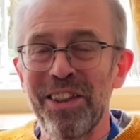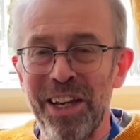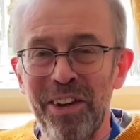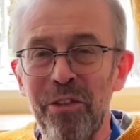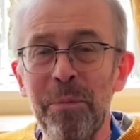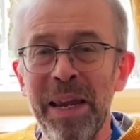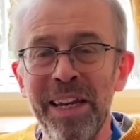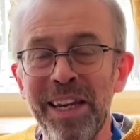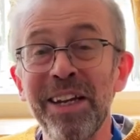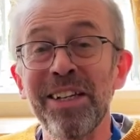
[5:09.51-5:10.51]
Thank you for
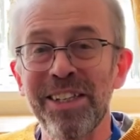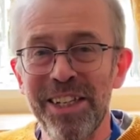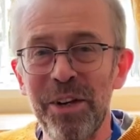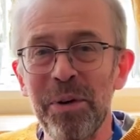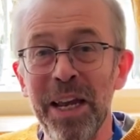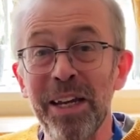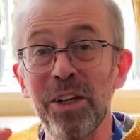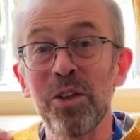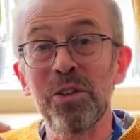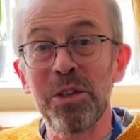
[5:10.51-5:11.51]
being here. See you
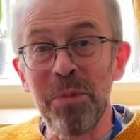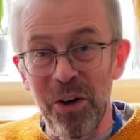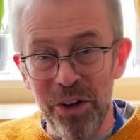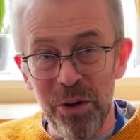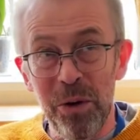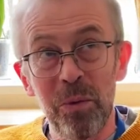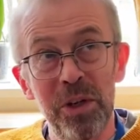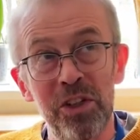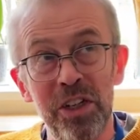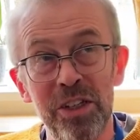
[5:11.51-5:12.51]
again tomorrow,
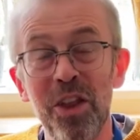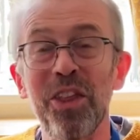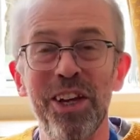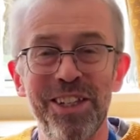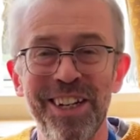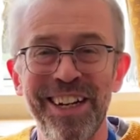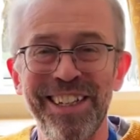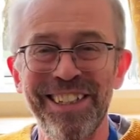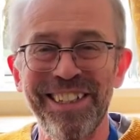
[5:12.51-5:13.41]
which is Thursday.